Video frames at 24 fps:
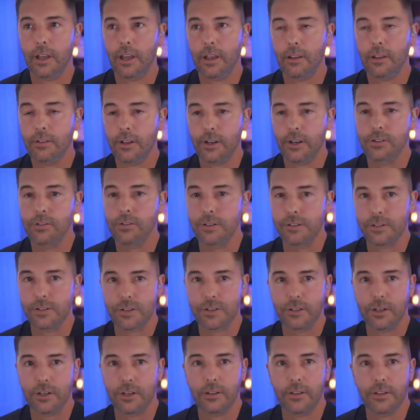I've got to
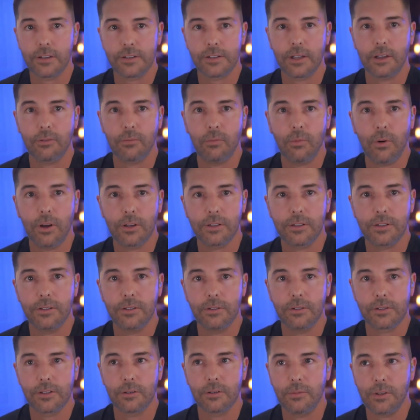transition out of this. I want to
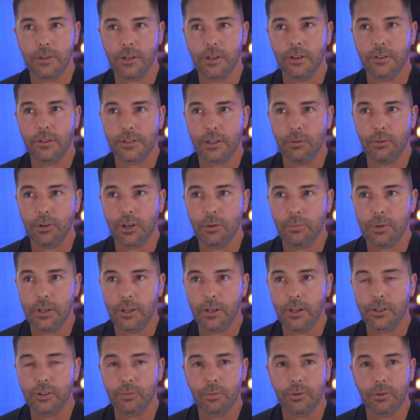do something else. I want to
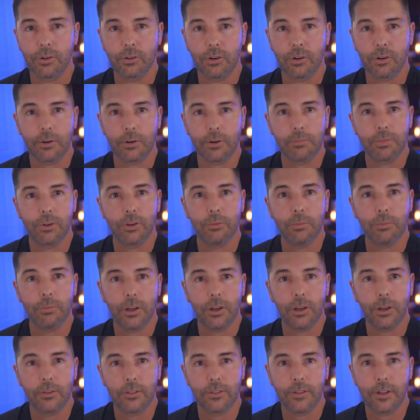be an entrepreneur. I want to build
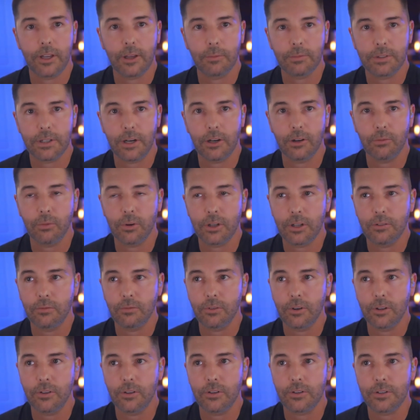my own thing. I'm tired of working
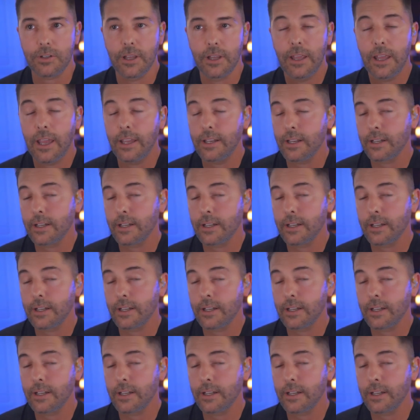for others.